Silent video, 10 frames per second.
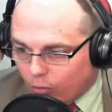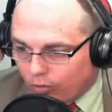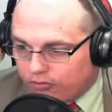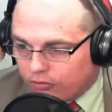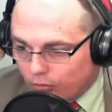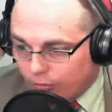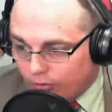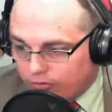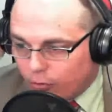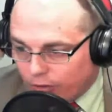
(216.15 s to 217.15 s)
or
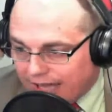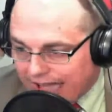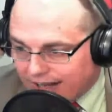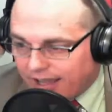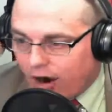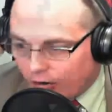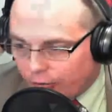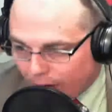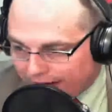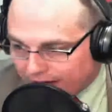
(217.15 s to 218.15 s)
psoriatic
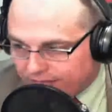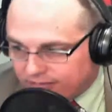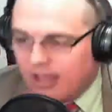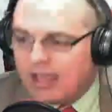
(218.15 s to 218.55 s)
arthritis.